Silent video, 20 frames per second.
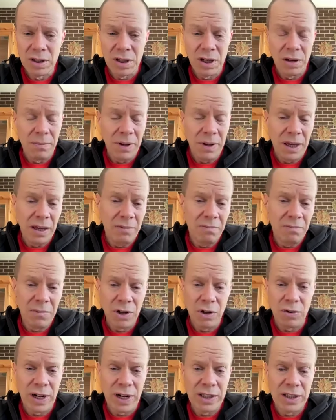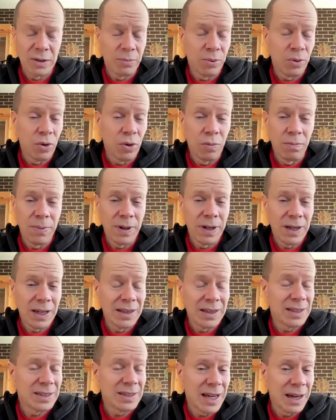can be great support, but
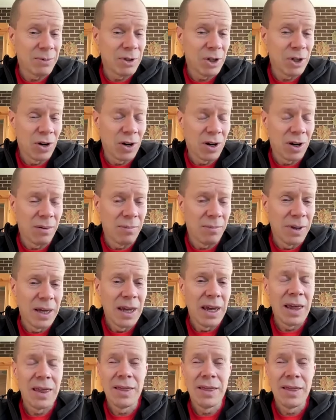at the same time,